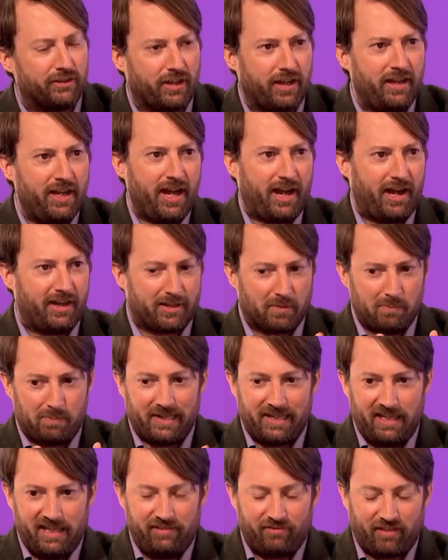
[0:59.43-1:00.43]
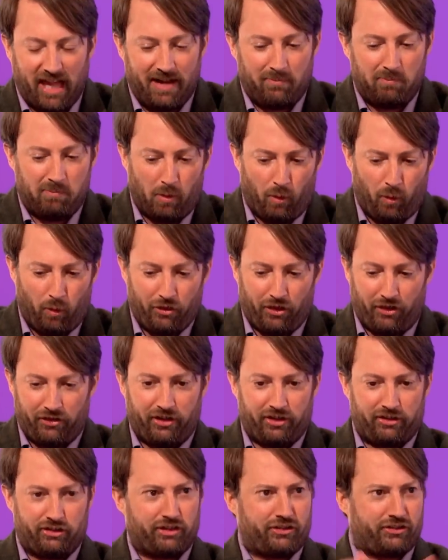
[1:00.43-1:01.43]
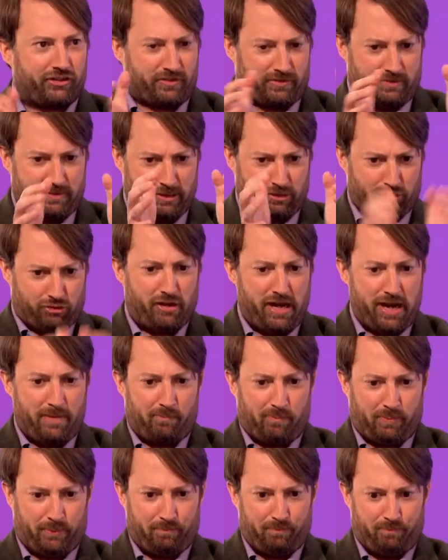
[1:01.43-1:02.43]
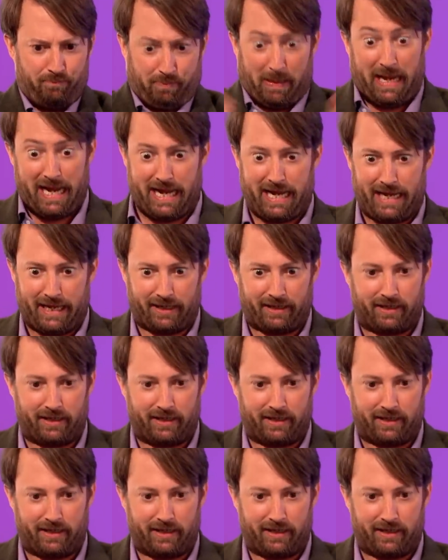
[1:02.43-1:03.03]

Because I can believe that more than the just grip. Bang!